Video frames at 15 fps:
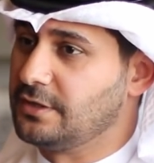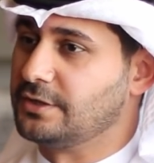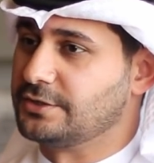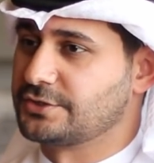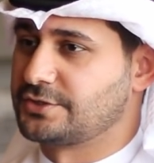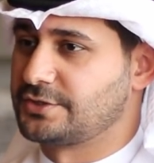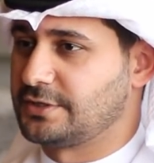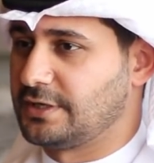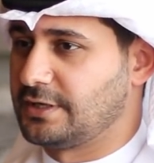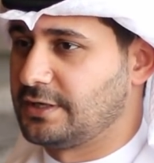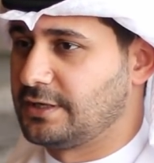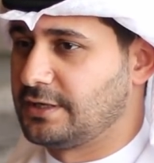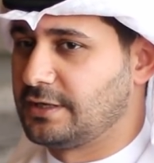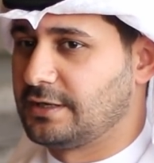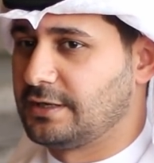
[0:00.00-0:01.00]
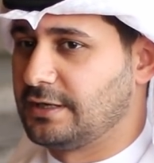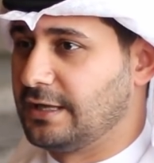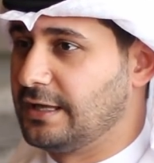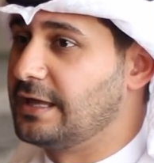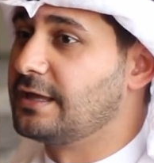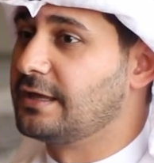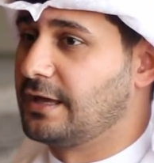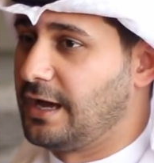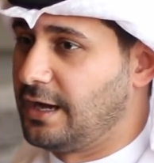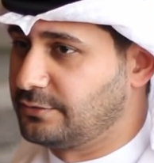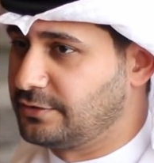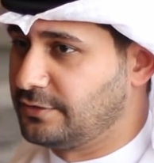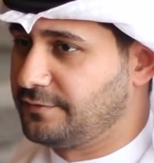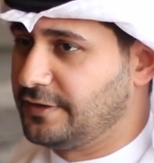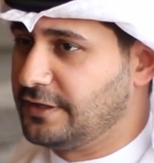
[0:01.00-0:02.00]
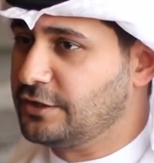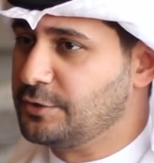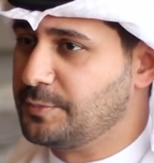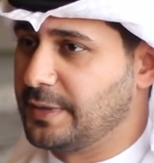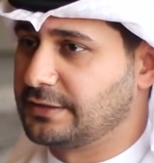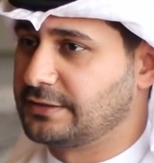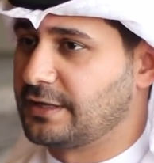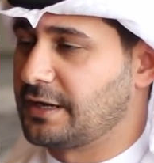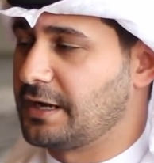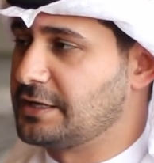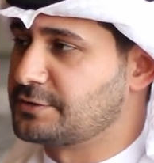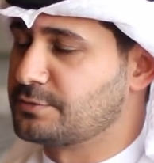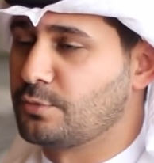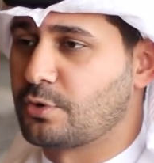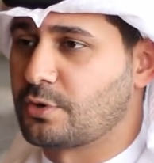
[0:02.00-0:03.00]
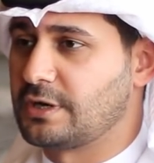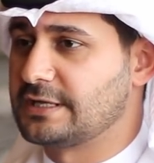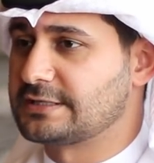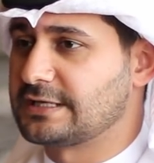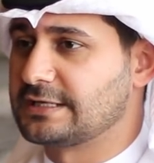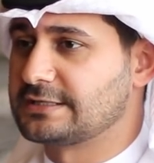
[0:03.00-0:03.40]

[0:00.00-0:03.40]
launched out of the incubator as more or less,